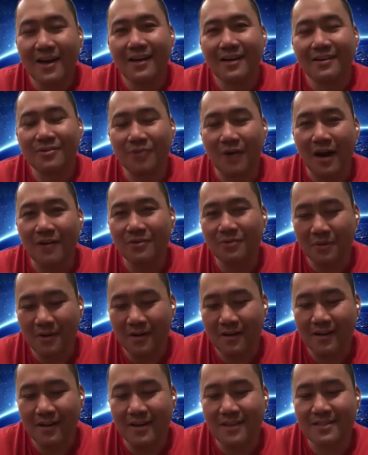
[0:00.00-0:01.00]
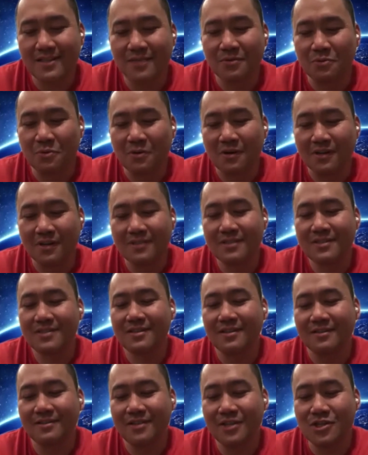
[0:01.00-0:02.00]
Crowd1 is a world's
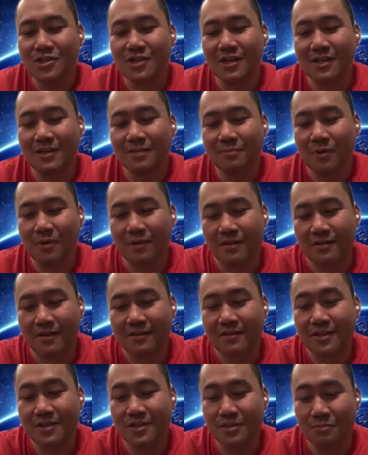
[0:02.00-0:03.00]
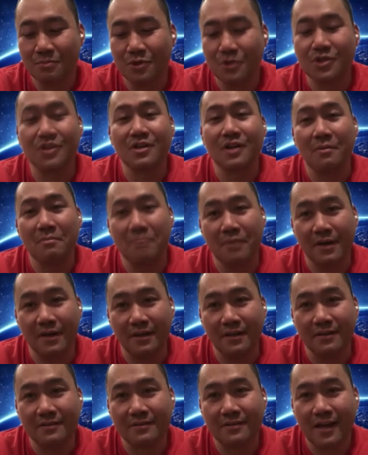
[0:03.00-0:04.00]
digital product distribution company.
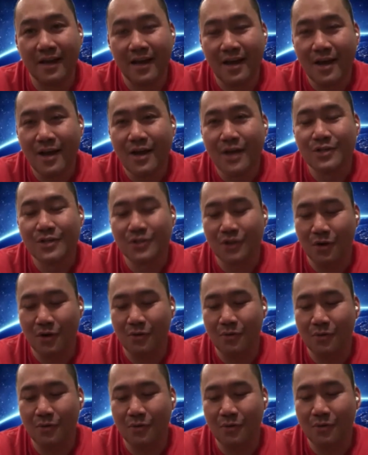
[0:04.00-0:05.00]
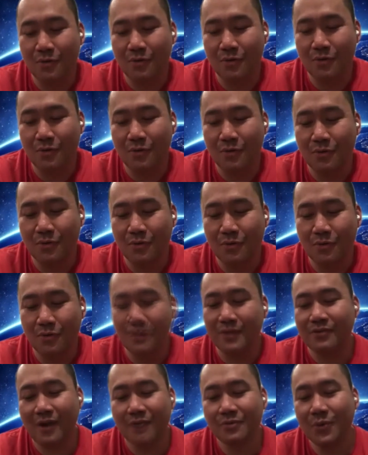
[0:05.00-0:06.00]
So
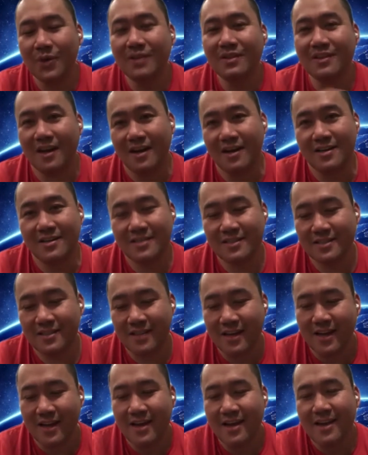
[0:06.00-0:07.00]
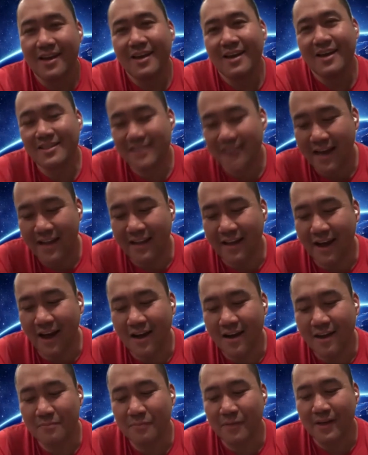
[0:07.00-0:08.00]
what Crowd1 does is that
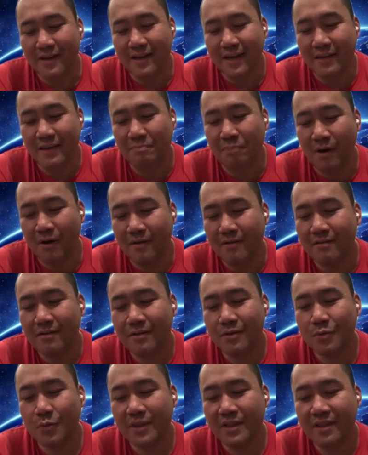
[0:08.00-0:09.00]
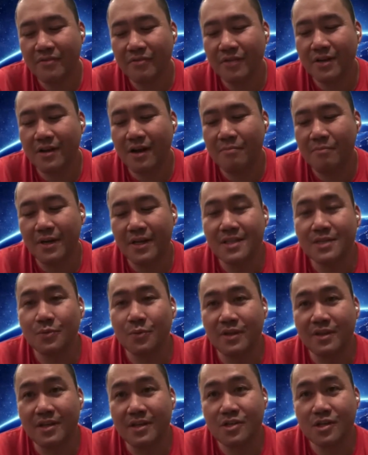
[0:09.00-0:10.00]
it partnered with different companies with
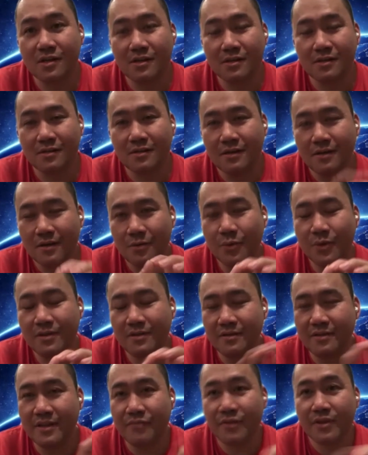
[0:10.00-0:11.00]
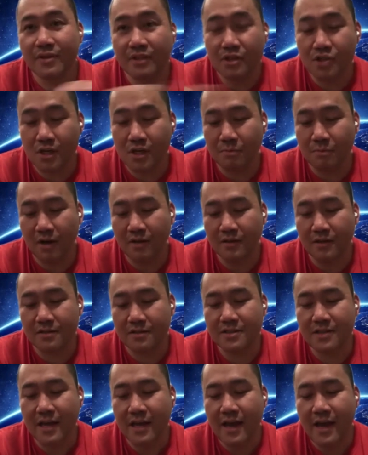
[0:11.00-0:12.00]
different digital products,
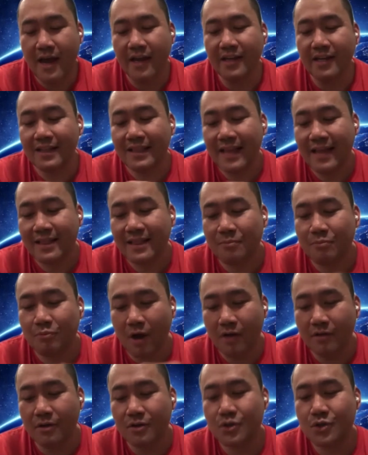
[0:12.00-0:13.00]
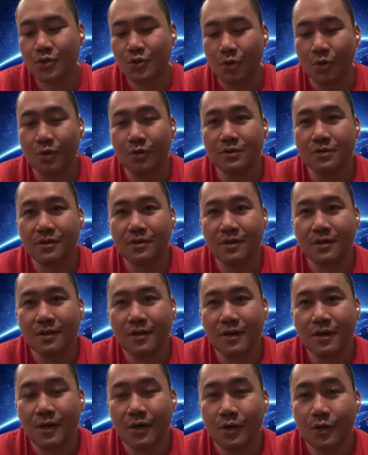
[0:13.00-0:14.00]
and it let the product sold
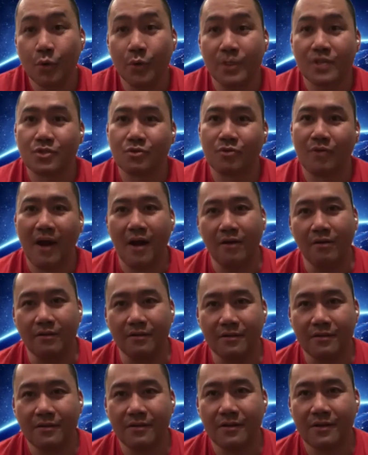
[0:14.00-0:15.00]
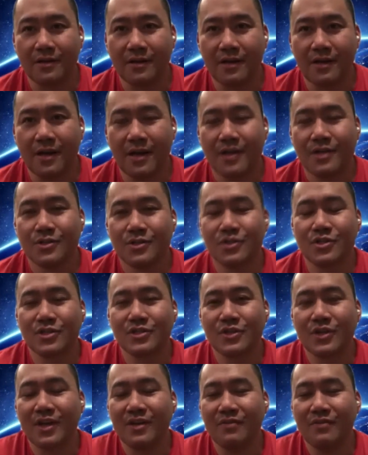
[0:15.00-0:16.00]
to its crowd. So just to
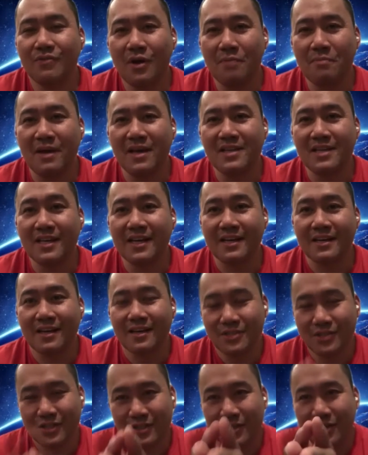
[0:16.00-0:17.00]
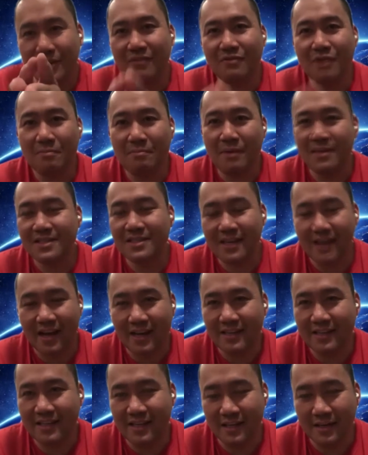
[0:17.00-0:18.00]
give you a basic
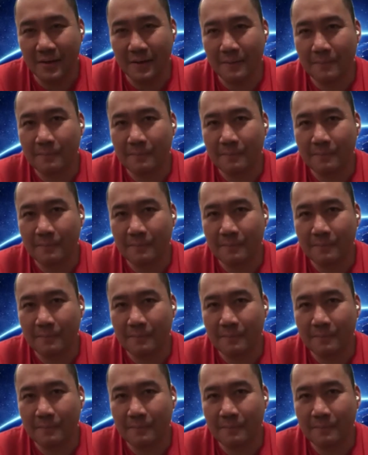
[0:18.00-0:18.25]
idea,